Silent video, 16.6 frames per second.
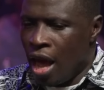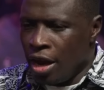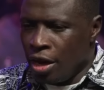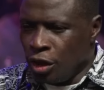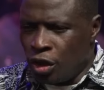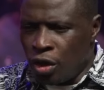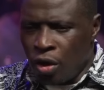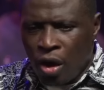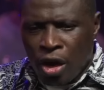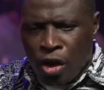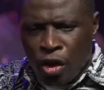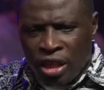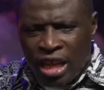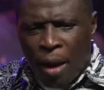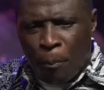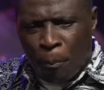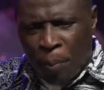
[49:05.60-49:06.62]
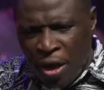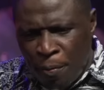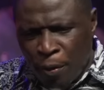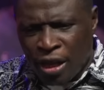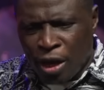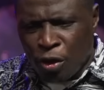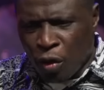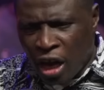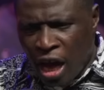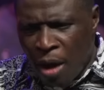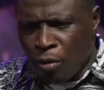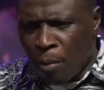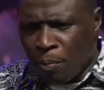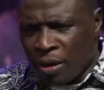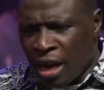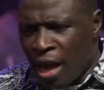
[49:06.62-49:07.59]
Do you know there are people that you come to
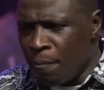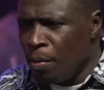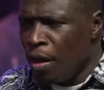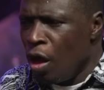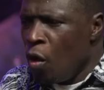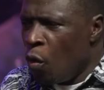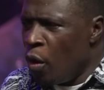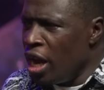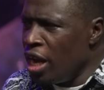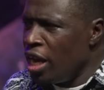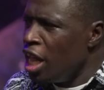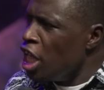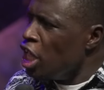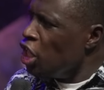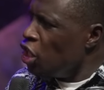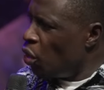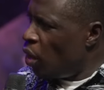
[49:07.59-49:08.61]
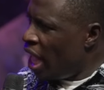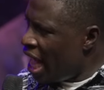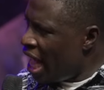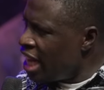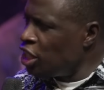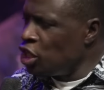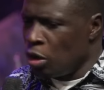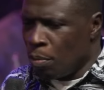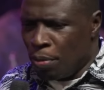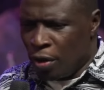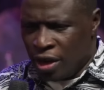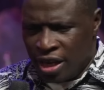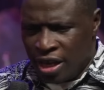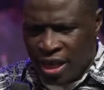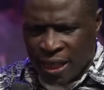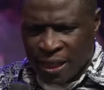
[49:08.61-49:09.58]
a time when you hate your
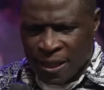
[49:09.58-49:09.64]
body?